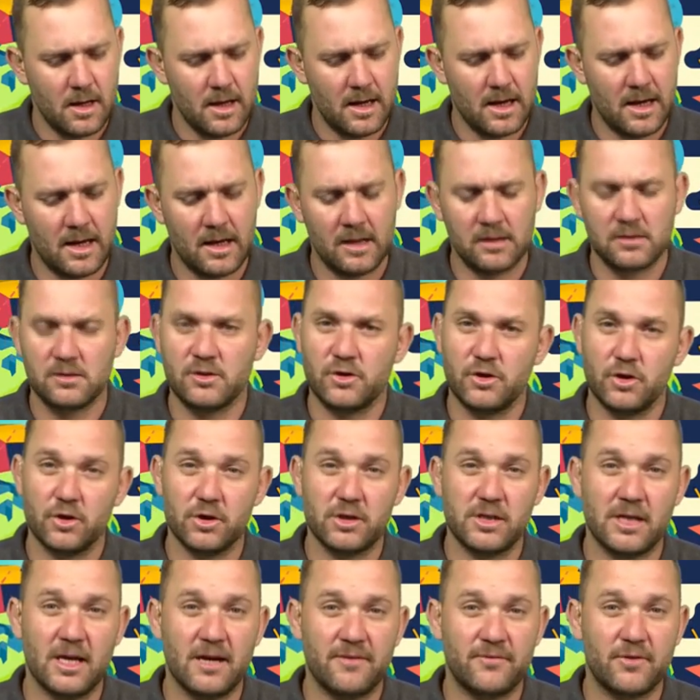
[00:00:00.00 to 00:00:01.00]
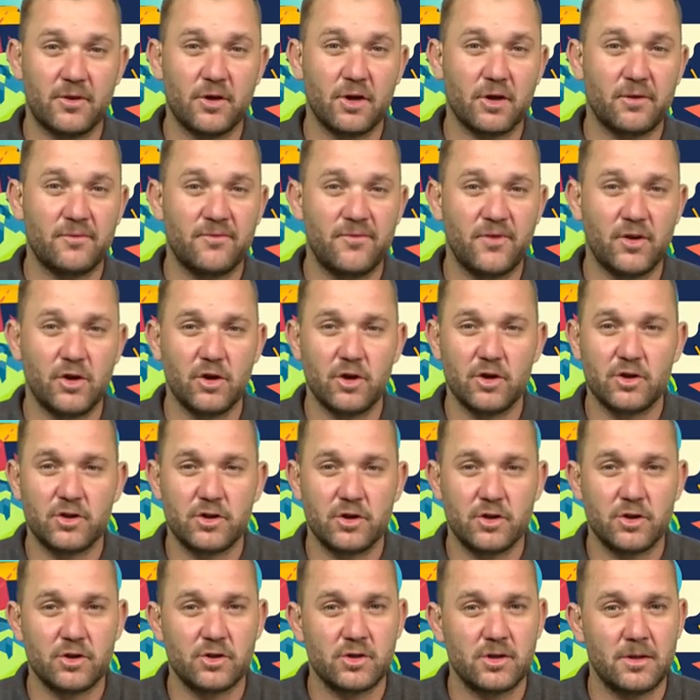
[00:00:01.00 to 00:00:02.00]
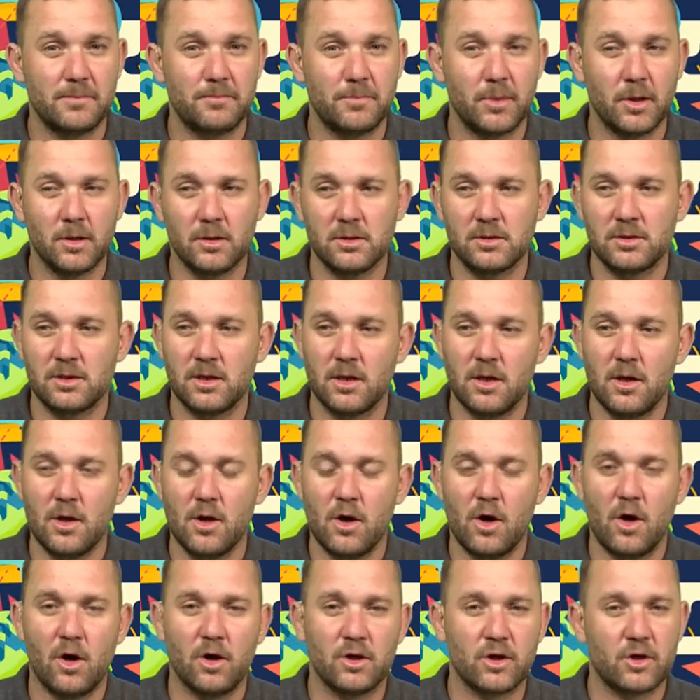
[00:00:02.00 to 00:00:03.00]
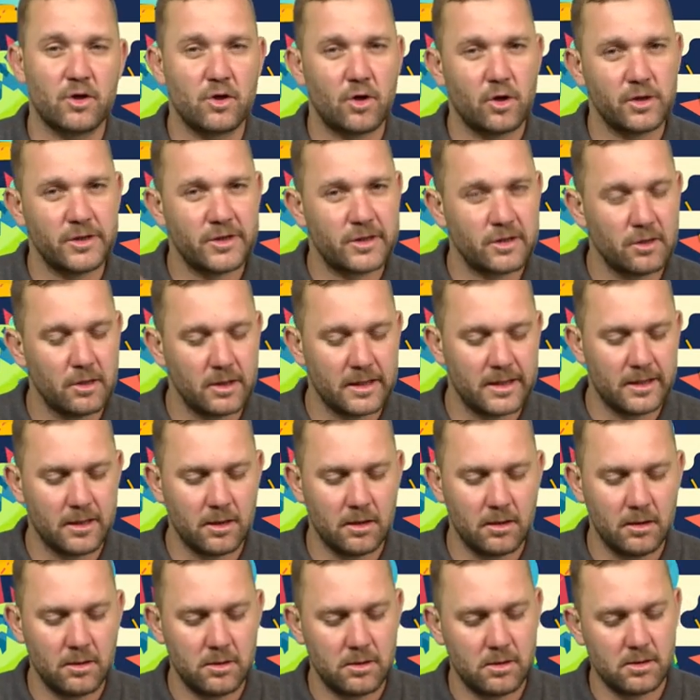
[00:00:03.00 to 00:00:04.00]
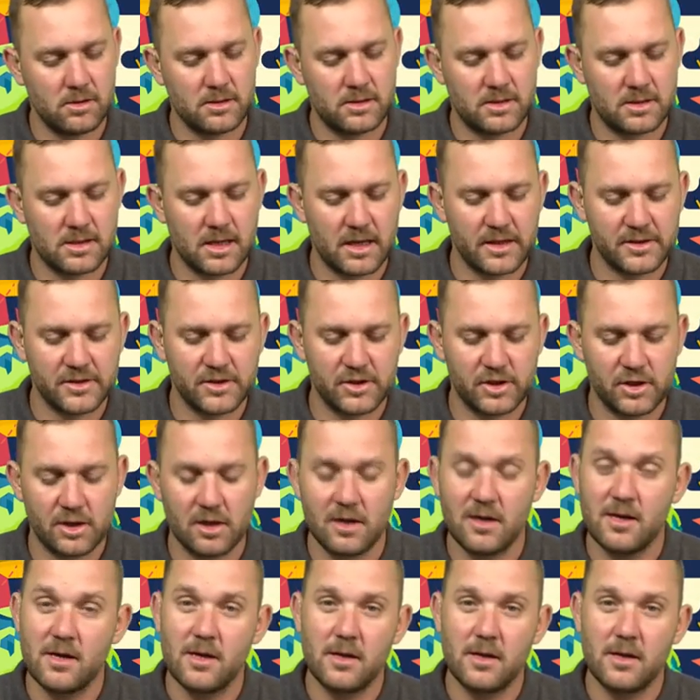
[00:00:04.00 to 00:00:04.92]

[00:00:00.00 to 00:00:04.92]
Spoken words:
And usually have good views, usually built on a conical hill or such.